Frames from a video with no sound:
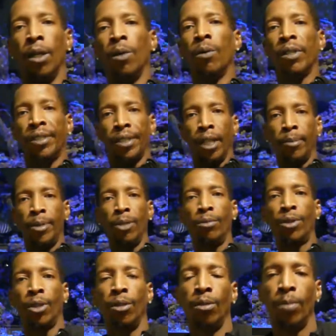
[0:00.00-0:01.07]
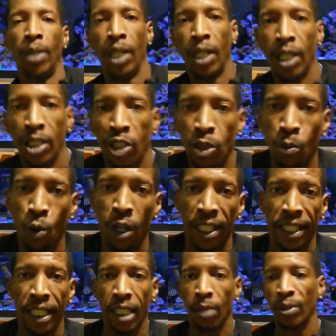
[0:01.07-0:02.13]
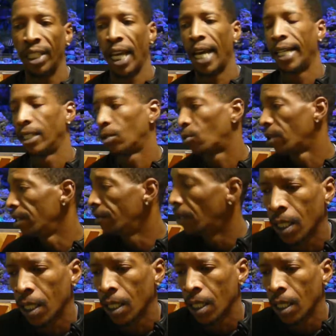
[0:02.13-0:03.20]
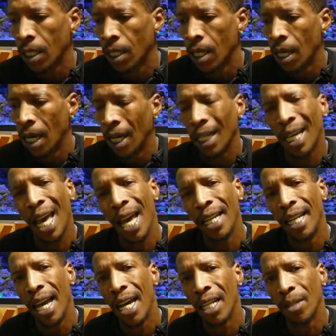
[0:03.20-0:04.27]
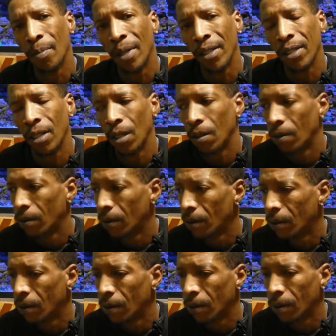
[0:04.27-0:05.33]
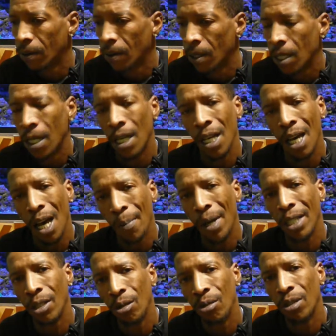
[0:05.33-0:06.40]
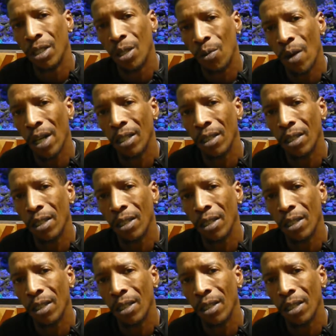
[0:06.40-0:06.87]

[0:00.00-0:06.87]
What's up, YouTube? It's your boy Ken with the Anchor Reef. I had to ask myself, am I using the right